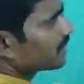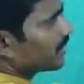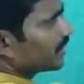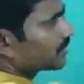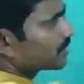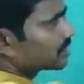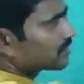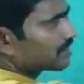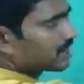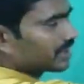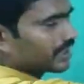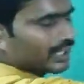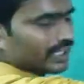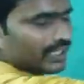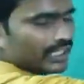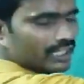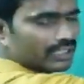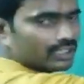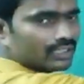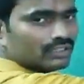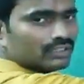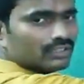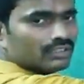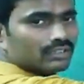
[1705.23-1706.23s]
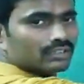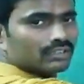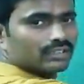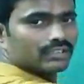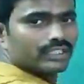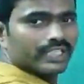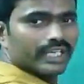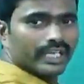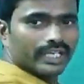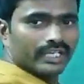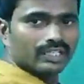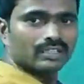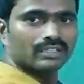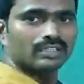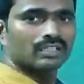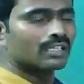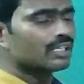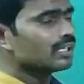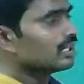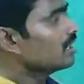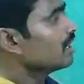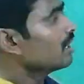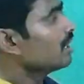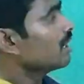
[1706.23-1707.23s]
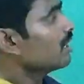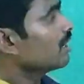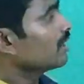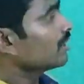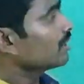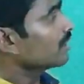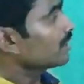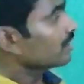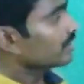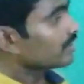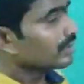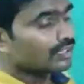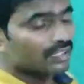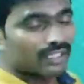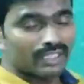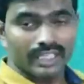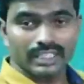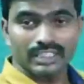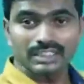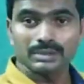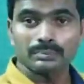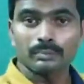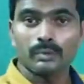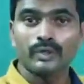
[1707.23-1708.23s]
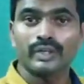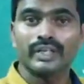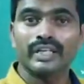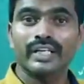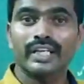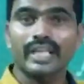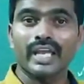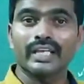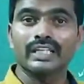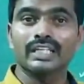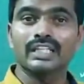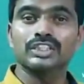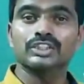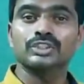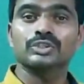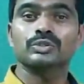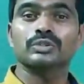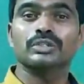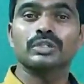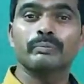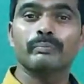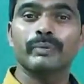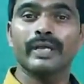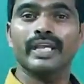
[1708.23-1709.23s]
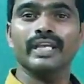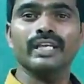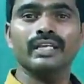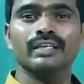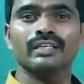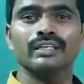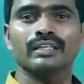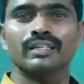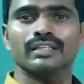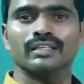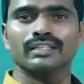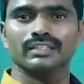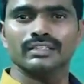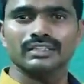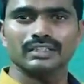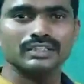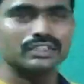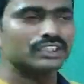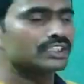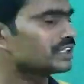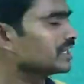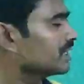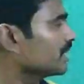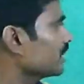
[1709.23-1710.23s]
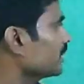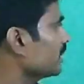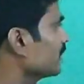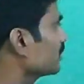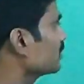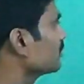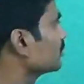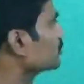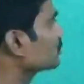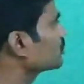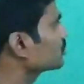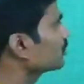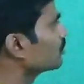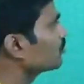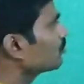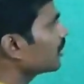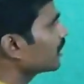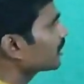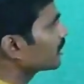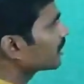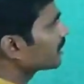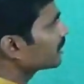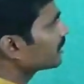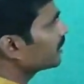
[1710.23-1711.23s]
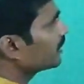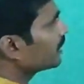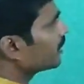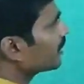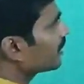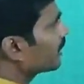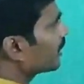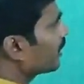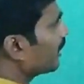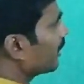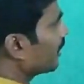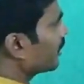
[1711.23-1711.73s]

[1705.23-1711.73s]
exterior, then corresponding angle should be interior. So, what are the interior